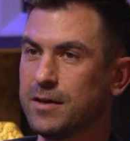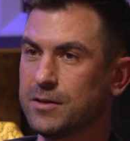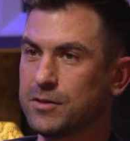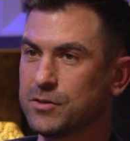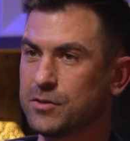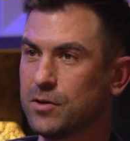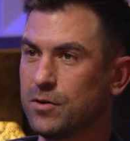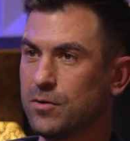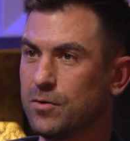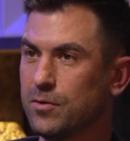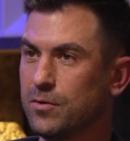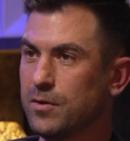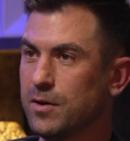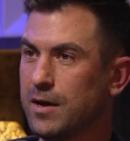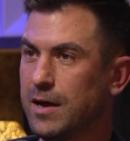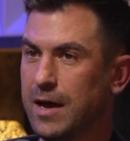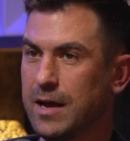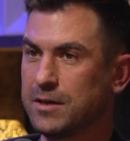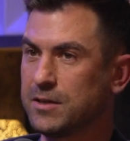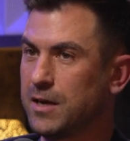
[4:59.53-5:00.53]
So
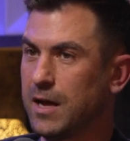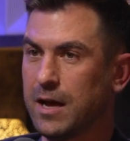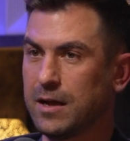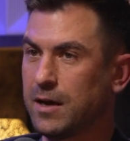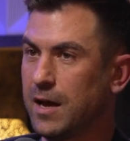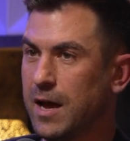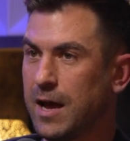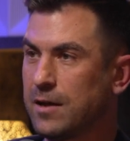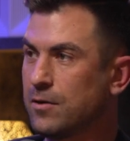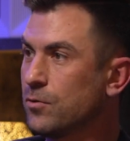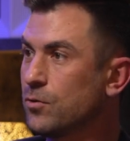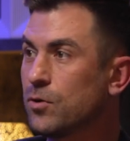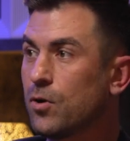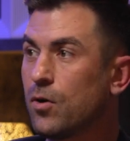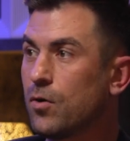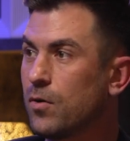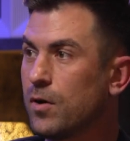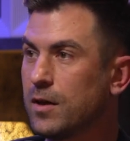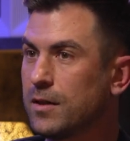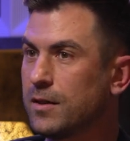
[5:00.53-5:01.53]
I don't
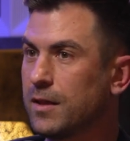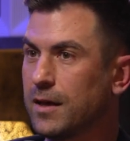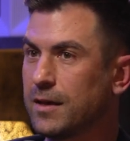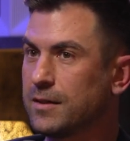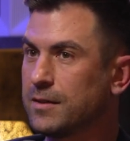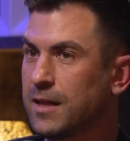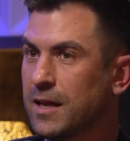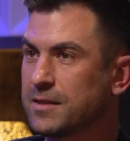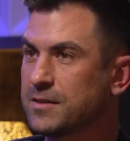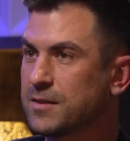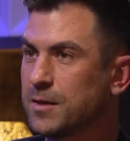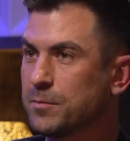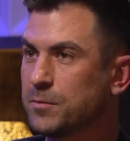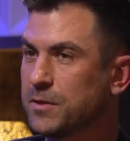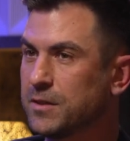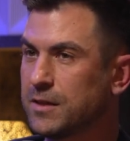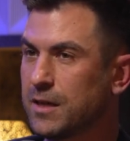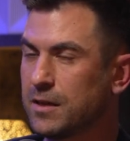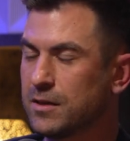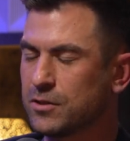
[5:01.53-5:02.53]
know. Like that's
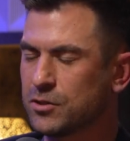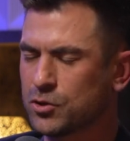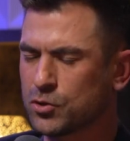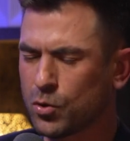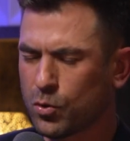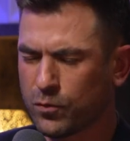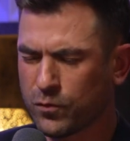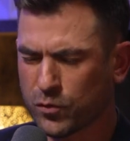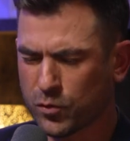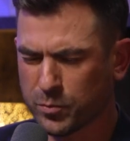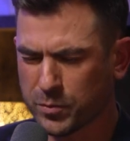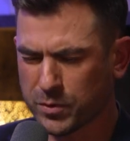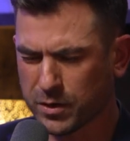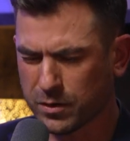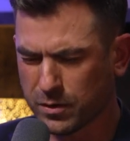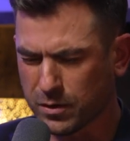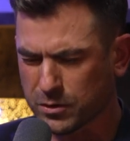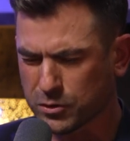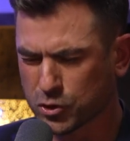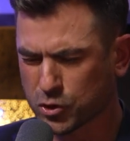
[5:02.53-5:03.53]
something that is so for me
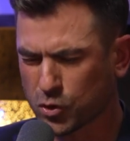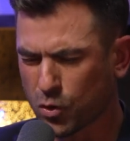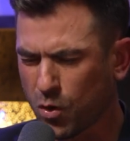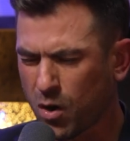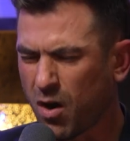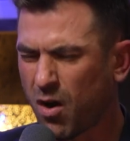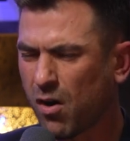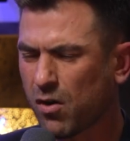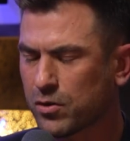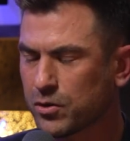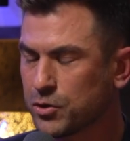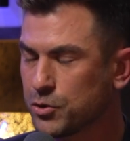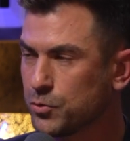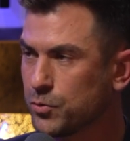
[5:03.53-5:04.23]
so hard